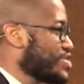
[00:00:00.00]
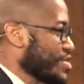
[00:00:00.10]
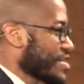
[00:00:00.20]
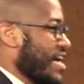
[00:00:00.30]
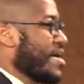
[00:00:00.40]

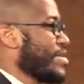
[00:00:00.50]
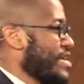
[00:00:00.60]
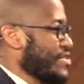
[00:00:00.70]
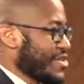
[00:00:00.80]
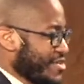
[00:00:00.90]
your
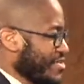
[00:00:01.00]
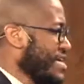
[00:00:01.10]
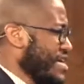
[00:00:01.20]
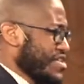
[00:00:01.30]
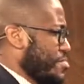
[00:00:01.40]
comment or
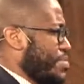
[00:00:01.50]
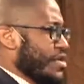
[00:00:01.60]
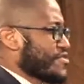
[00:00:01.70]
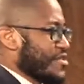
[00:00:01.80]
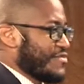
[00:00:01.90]
your
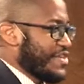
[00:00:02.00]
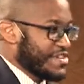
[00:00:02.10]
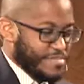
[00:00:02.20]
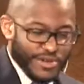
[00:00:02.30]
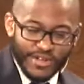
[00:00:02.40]
post on
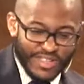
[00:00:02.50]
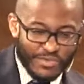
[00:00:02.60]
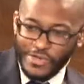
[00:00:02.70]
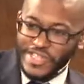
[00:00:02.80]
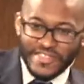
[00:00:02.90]
Facebook, it
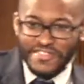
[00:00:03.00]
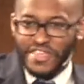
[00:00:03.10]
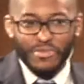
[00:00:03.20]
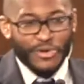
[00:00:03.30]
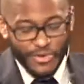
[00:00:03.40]
releases
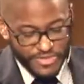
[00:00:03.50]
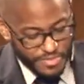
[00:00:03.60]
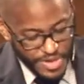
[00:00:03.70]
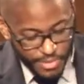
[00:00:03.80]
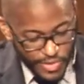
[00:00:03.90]
chemicals, and
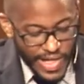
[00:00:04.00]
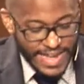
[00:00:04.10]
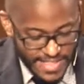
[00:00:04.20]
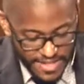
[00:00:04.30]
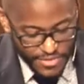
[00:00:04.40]
people
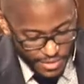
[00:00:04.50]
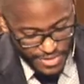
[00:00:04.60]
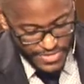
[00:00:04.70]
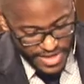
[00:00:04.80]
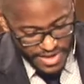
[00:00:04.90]
like that sort
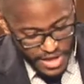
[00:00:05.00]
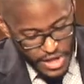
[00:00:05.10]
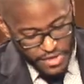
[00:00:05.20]
of thing.